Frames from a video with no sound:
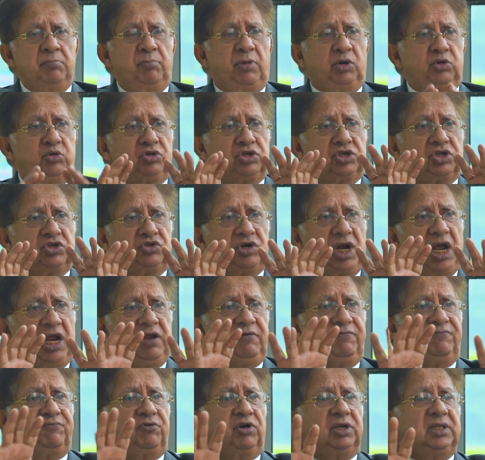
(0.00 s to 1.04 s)
But if you
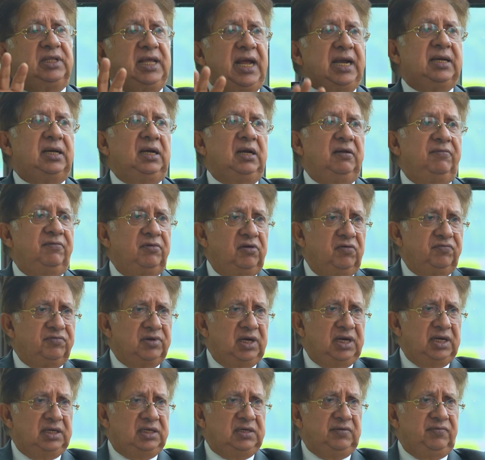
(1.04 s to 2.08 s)
strive for that level of
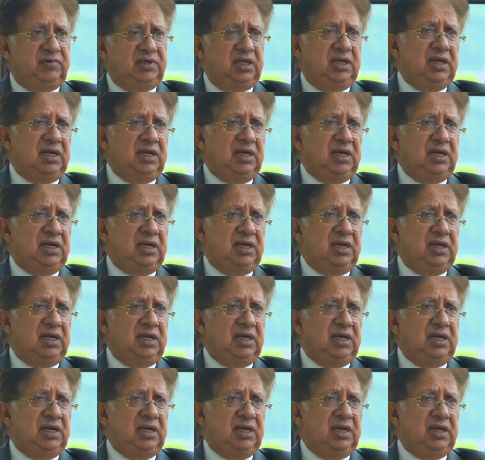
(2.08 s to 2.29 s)
connectivity.